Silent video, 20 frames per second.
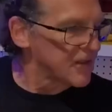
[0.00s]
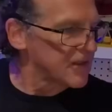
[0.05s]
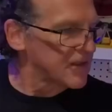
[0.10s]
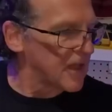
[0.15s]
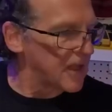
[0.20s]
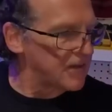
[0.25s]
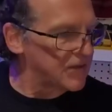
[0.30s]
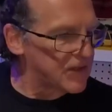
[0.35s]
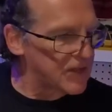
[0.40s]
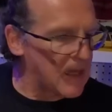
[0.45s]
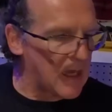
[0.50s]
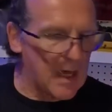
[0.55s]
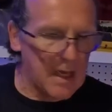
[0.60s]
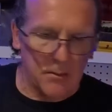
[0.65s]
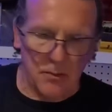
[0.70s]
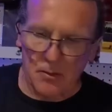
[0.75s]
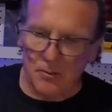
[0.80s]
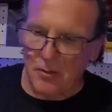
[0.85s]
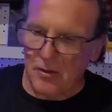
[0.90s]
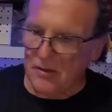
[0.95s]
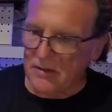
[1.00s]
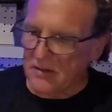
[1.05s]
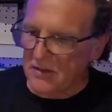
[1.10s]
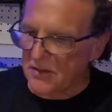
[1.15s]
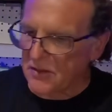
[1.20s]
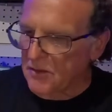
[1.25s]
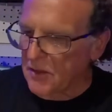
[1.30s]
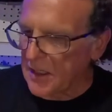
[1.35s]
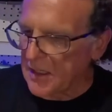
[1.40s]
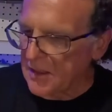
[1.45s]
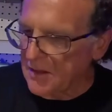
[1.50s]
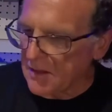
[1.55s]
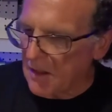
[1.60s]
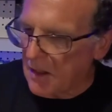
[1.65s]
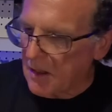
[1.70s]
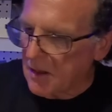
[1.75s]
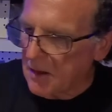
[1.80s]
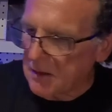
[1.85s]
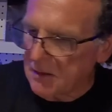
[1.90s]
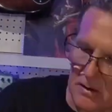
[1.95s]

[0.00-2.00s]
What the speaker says: Saves time on putting the strings on.